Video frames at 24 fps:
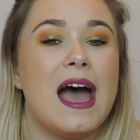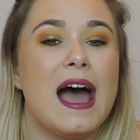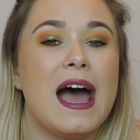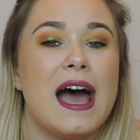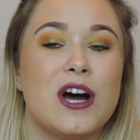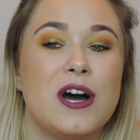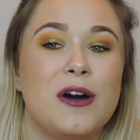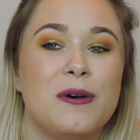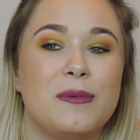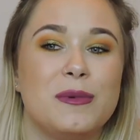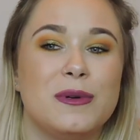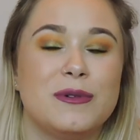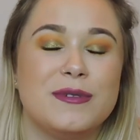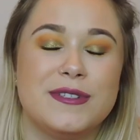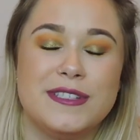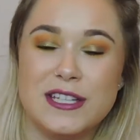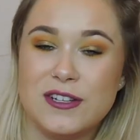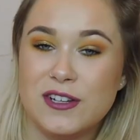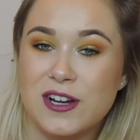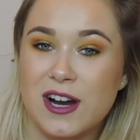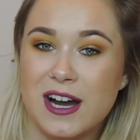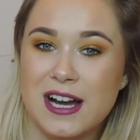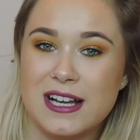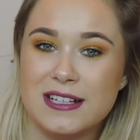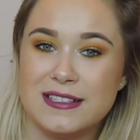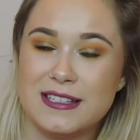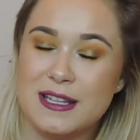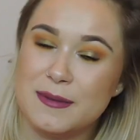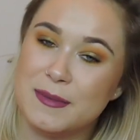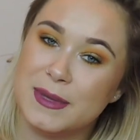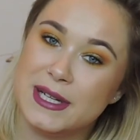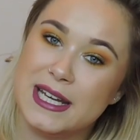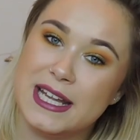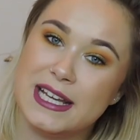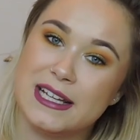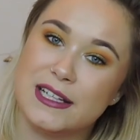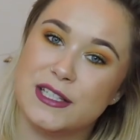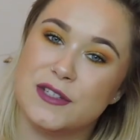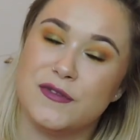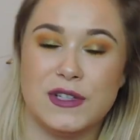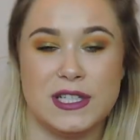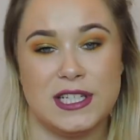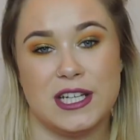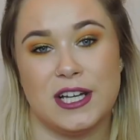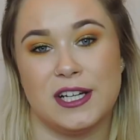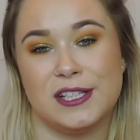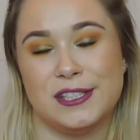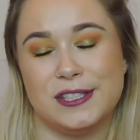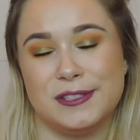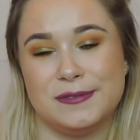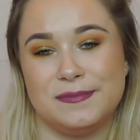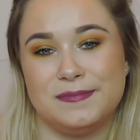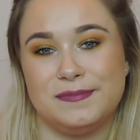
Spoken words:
I will see you guys in my next video.